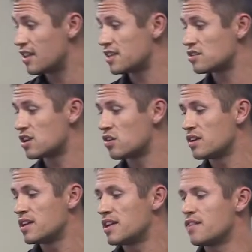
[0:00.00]
And so
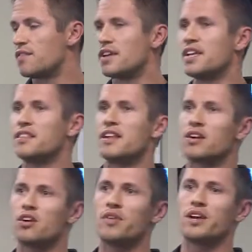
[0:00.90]

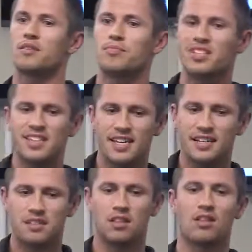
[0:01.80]
they're going completely
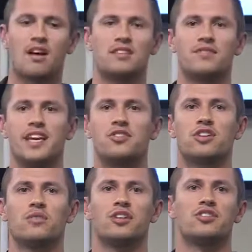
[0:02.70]
against the laws of
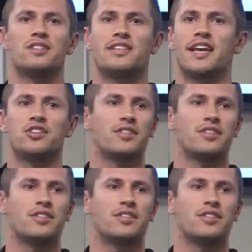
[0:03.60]
nature when they're just saying,